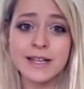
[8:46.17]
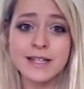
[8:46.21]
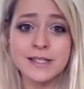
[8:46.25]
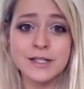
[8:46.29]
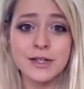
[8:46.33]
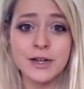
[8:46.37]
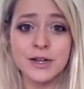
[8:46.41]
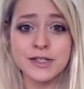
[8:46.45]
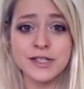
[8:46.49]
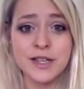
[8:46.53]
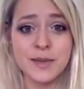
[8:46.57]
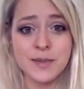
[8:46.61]
It's
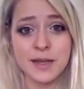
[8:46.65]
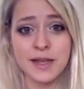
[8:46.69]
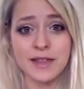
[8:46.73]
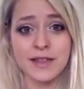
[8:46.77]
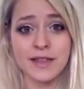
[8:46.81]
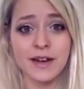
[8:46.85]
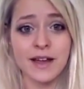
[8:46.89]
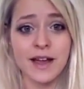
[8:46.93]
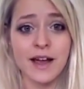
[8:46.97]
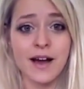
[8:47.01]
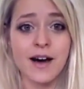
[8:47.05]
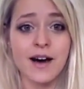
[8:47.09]
not something
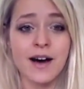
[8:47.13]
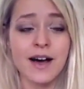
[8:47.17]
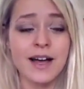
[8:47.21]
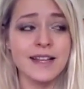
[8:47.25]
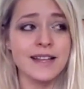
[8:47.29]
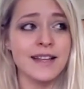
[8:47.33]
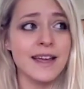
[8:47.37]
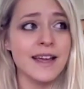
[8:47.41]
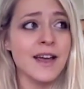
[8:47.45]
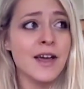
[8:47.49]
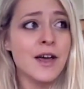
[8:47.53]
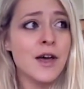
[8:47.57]
that I
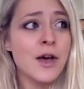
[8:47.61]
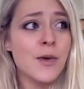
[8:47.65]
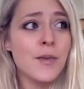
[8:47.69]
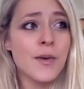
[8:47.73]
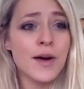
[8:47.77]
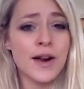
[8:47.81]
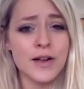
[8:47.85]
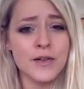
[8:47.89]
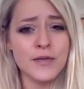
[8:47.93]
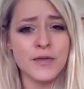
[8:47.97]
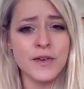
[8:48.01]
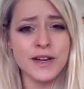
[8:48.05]
hide. Like,
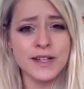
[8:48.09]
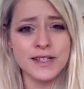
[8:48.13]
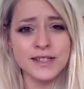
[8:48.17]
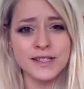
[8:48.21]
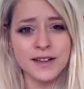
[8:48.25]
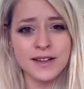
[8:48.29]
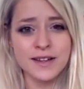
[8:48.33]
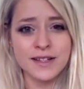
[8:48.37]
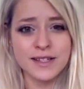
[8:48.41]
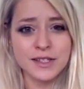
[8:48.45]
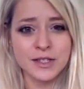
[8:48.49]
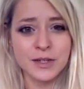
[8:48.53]
when I first
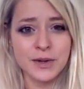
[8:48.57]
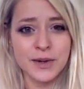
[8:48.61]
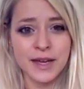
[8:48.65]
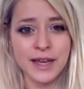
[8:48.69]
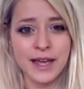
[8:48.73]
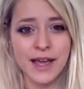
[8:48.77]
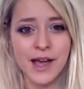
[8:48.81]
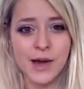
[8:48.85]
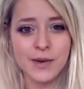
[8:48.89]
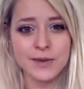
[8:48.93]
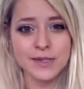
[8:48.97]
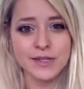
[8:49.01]
started doing
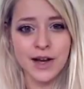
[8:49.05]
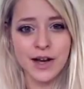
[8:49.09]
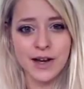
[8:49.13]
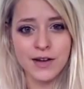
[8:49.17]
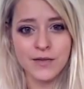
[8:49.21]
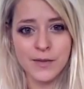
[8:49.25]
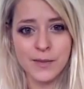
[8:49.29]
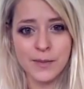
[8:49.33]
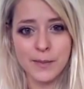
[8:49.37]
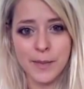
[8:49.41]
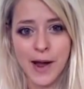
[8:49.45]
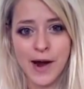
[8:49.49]
it, I was kind
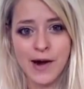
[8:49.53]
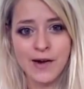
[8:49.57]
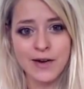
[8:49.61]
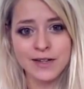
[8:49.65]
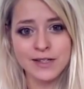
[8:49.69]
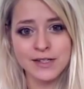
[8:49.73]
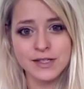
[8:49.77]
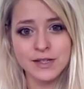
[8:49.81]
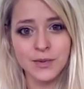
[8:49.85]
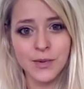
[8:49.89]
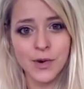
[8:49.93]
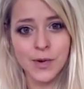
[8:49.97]
of
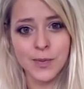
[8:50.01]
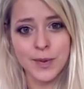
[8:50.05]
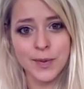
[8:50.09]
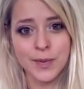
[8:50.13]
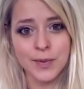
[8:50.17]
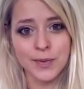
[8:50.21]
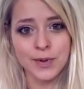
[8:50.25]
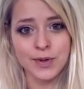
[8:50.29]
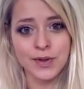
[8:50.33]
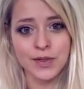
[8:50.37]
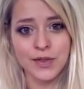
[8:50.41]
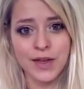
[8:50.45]
embarrassed at what
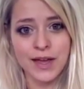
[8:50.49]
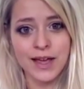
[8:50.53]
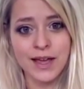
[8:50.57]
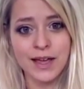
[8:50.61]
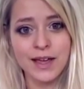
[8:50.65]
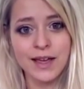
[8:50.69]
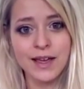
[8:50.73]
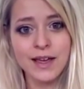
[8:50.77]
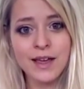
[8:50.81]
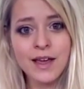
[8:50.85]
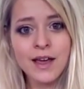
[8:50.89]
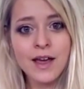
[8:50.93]
people would
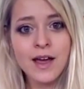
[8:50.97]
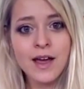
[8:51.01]
think,